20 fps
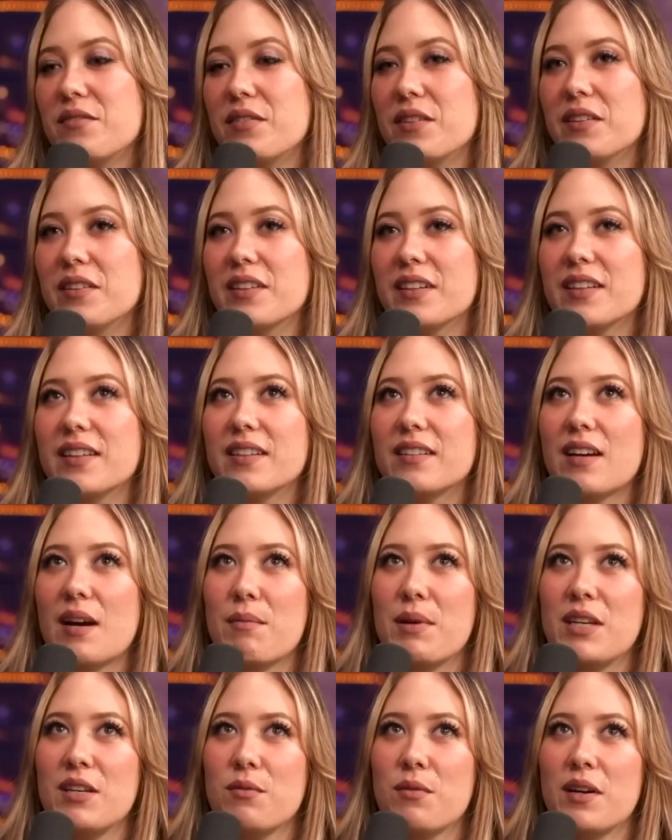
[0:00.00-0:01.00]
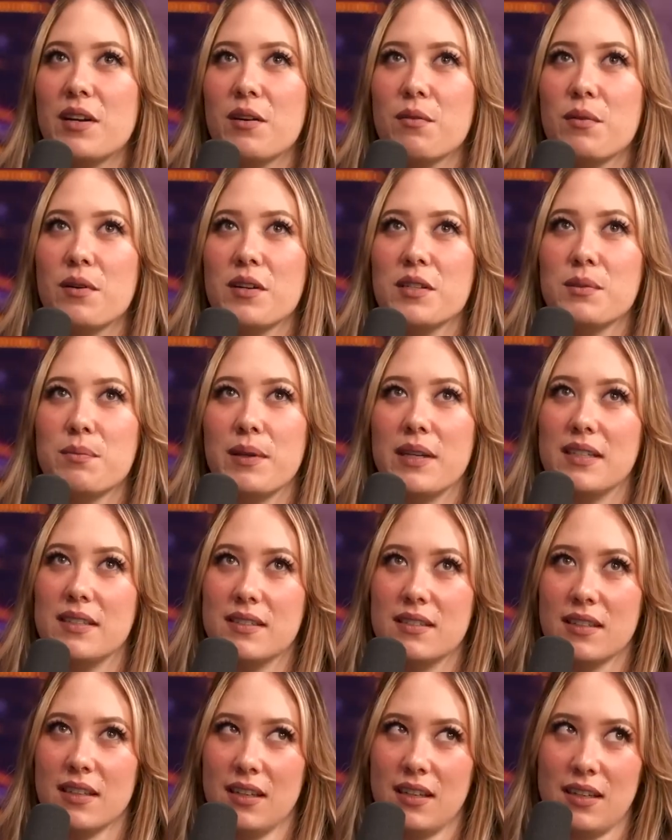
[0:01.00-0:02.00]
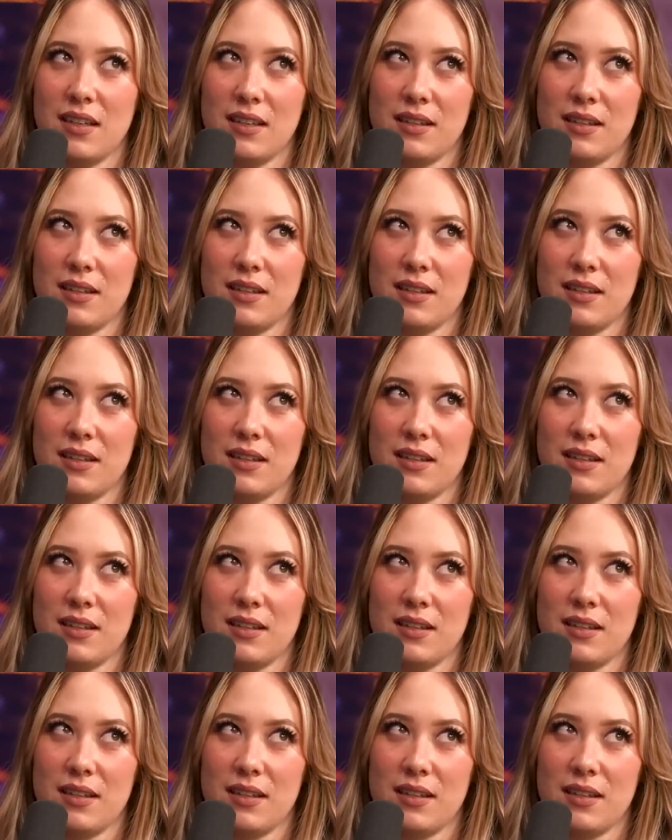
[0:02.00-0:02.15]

And feel good. I mean, you want your workspace.